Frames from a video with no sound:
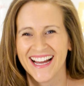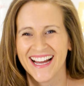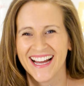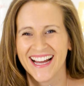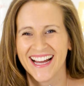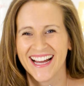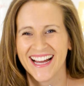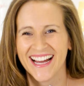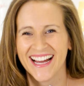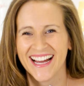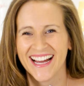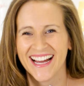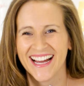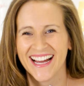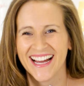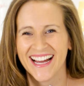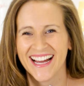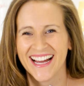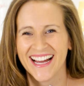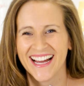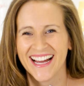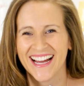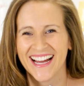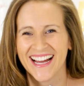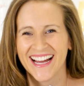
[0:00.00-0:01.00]

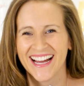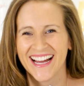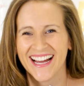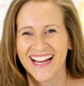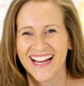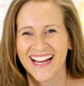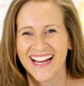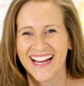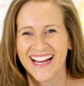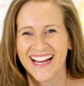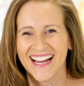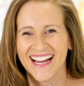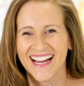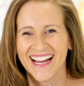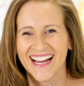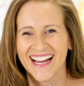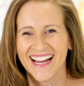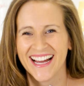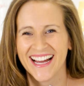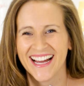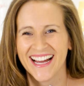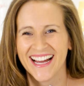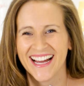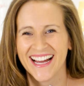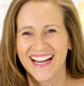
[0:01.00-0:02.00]

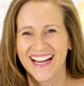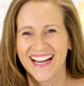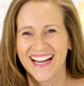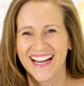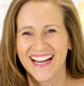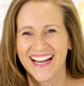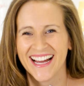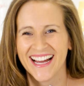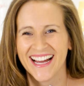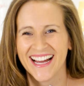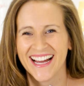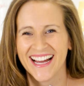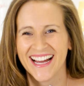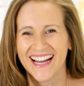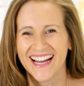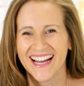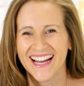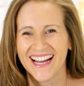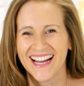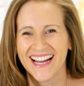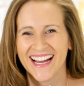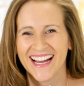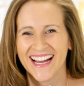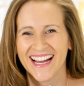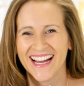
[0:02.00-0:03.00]

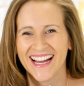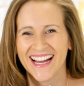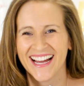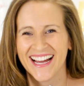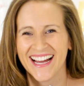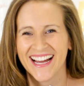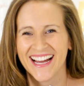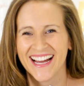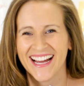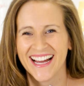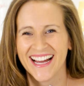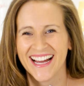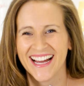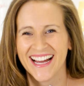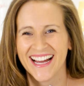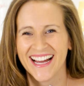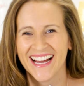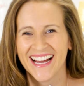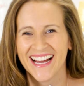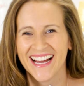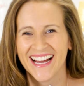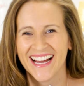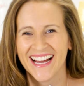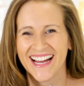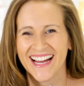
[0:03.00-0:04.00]

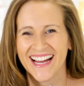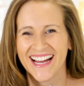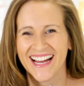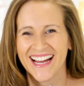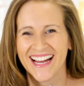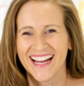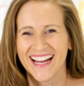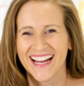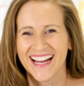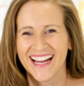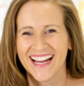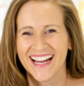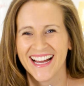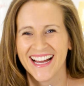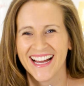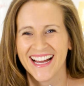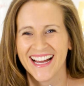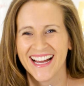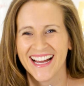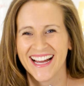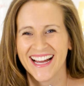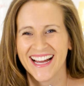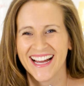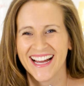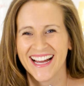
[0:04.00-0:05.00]

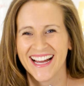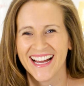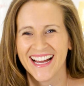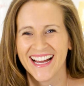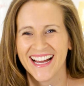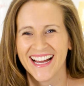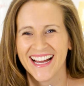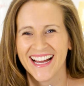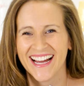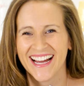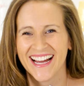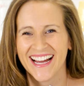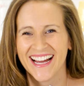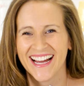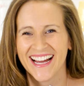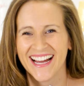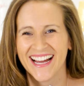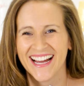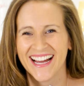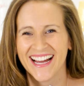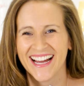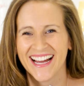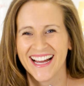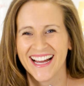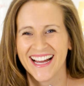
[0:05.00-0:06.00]

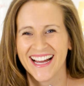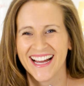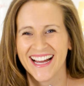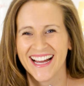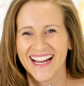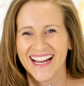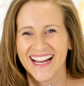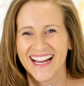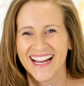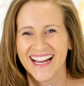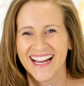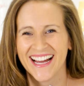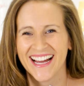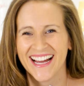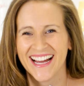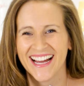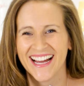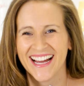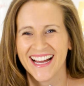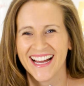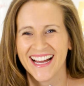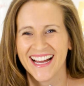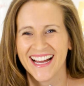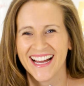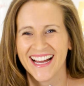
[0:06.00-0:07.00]

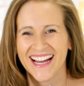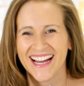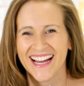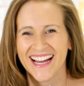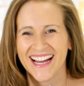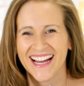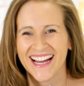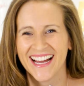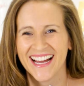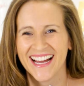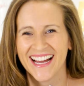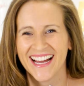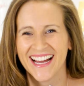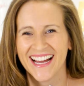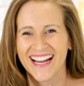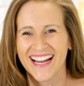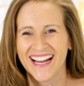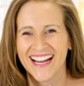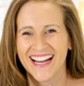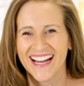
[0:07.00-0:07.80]
This is a still picture; no speech is visible.